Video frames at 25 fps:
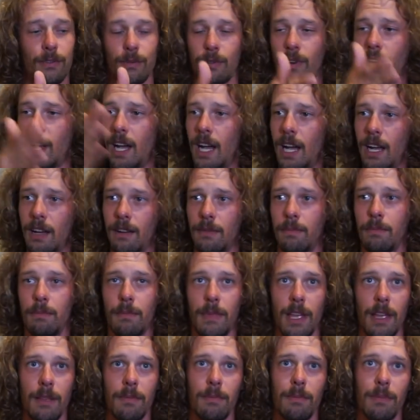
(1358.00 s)
two, A
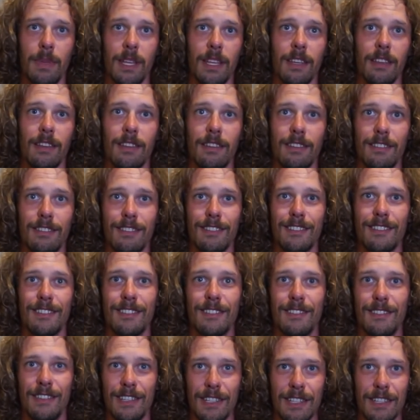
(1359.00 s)
and B,
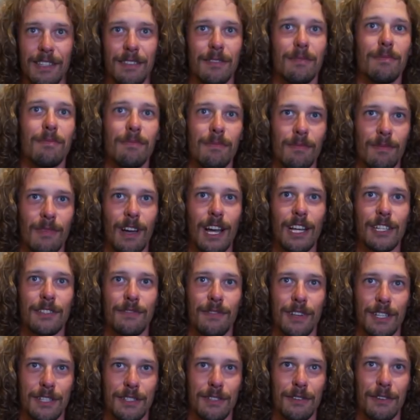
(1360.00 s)
yeah. in as
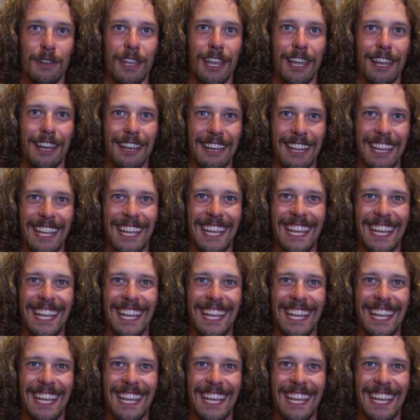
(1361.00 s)
fast as you can.